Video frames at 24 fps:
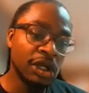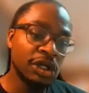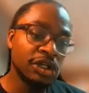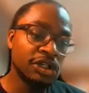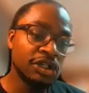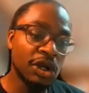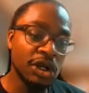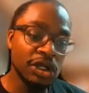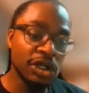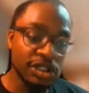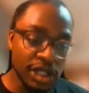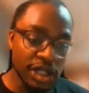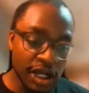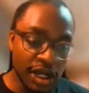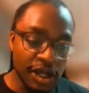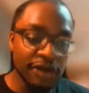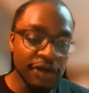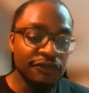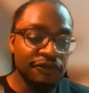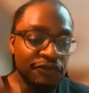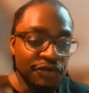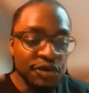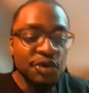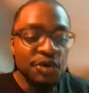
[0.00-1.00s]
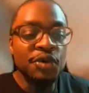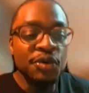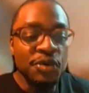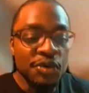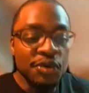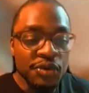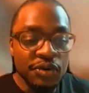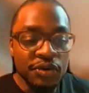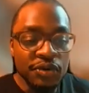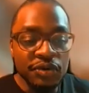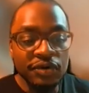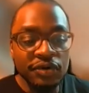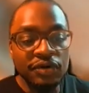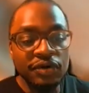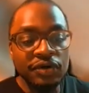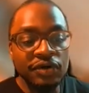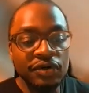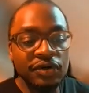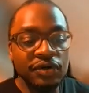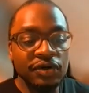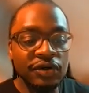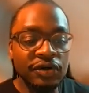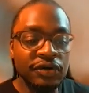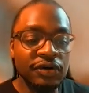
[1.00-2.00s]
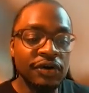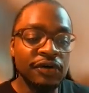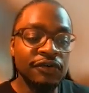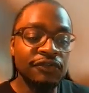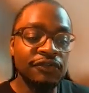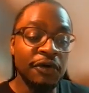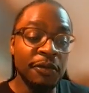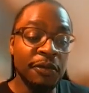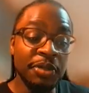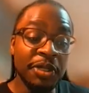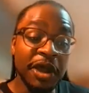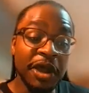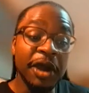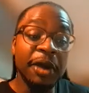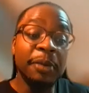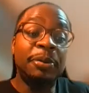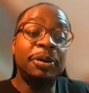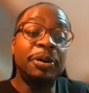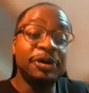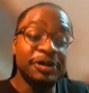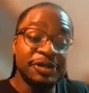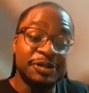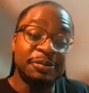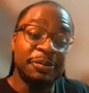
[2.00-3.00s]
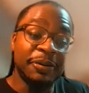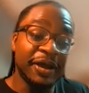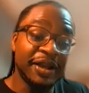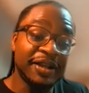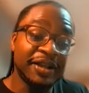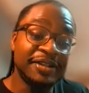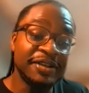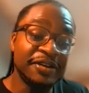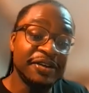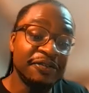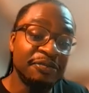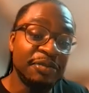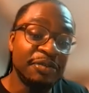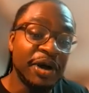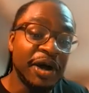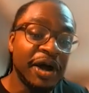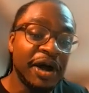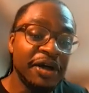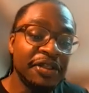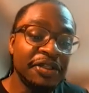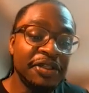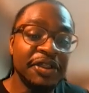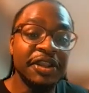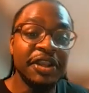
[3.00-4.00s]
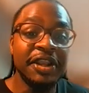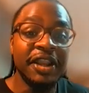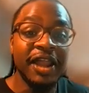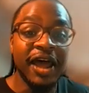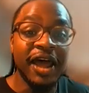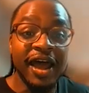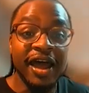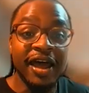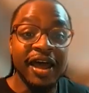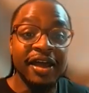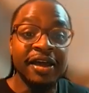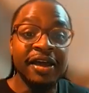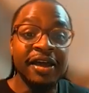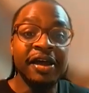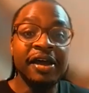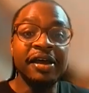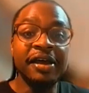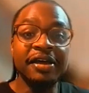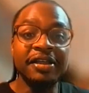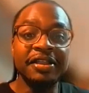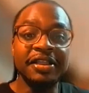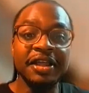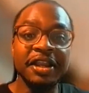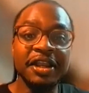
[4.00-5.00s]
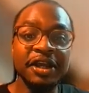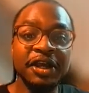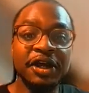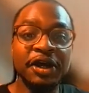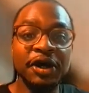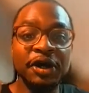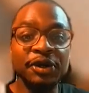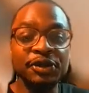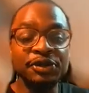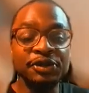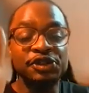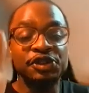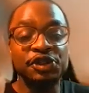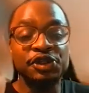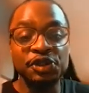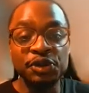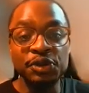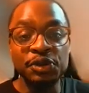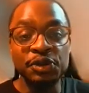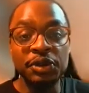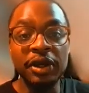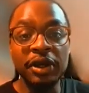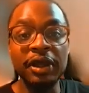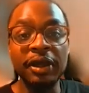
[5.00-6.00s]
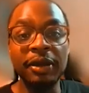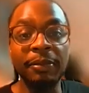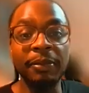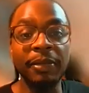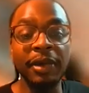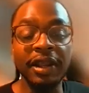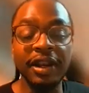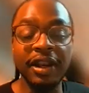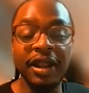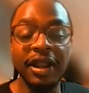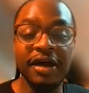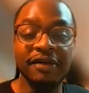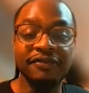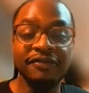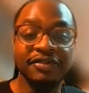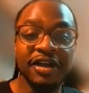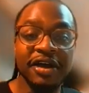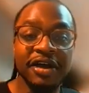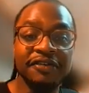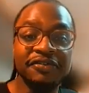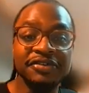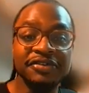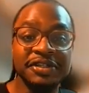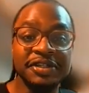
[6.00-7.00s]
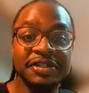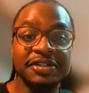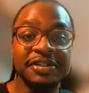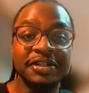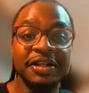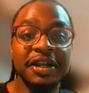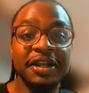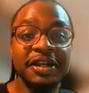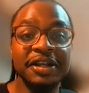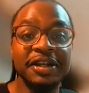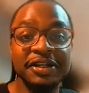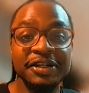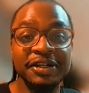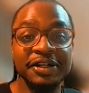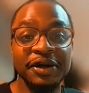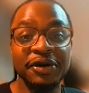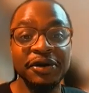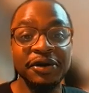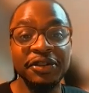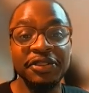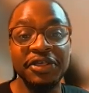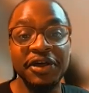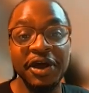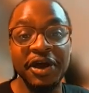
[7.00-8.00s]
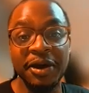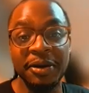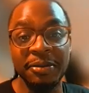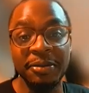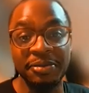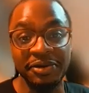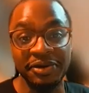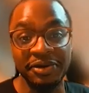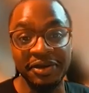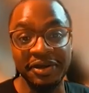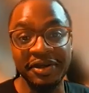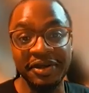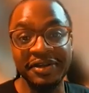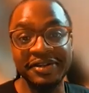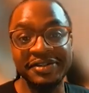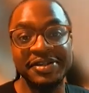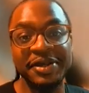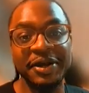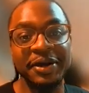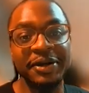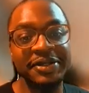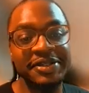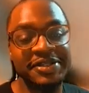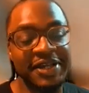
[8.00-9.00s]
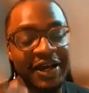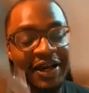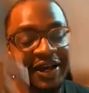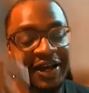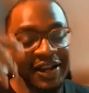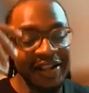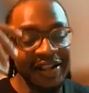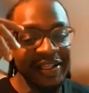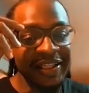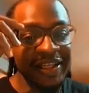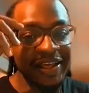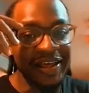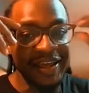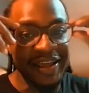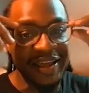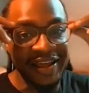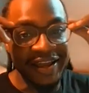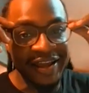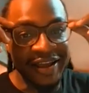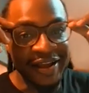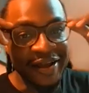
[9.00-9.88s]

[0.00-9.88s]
So it's a good view from their perspective, but other than that, then he goes to men have deficits and they need to go to therapy. So it's kind of like,